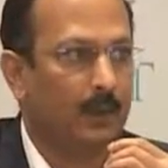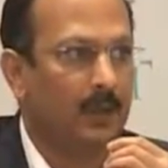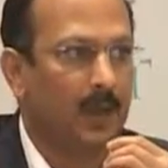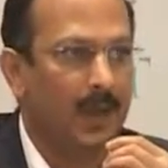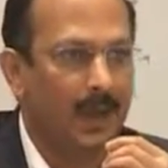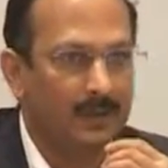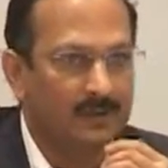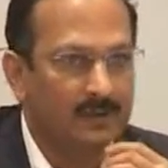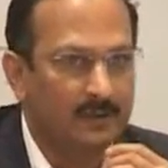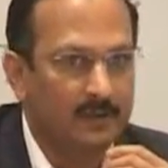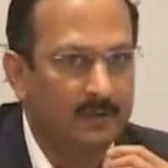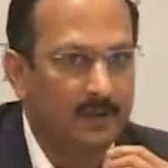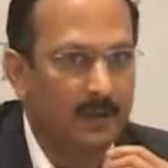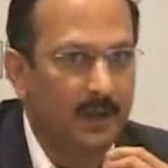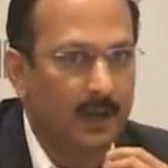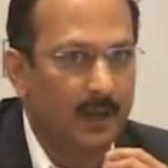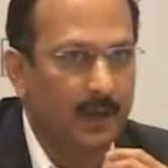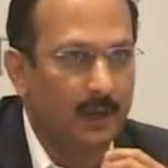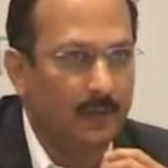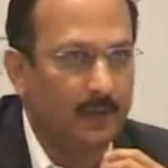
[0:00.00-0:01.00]
The handsets
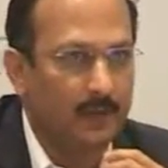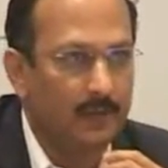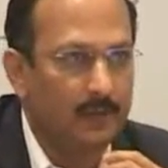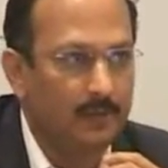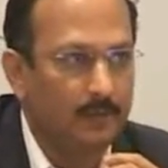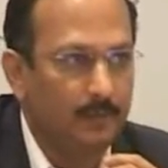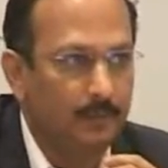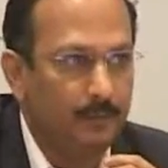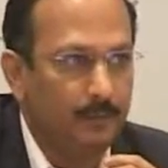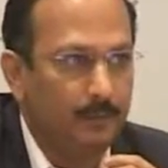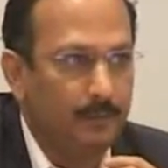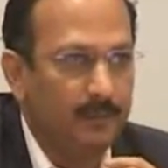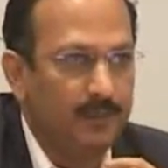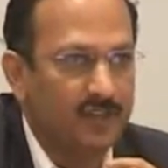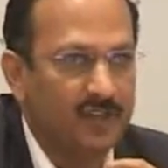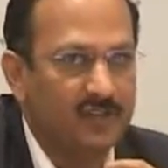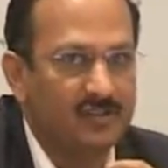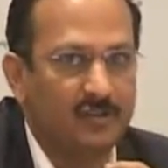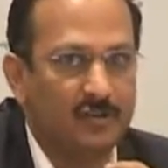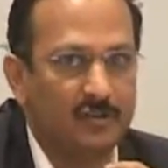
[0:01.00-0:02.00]
they
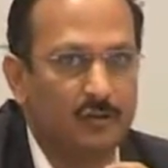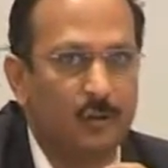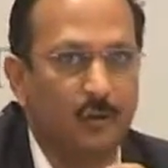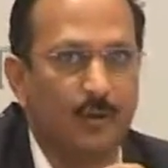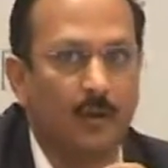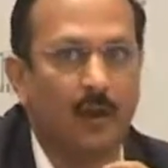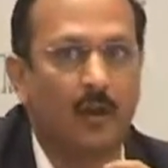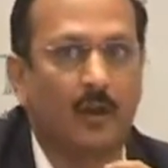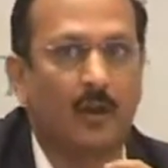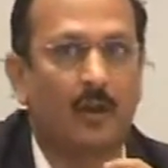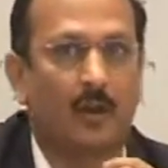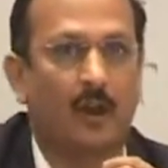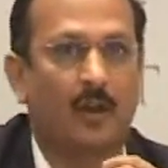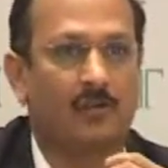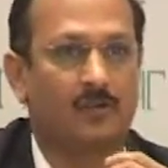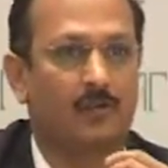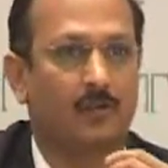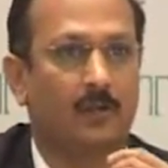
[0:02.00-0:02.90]
just distributed across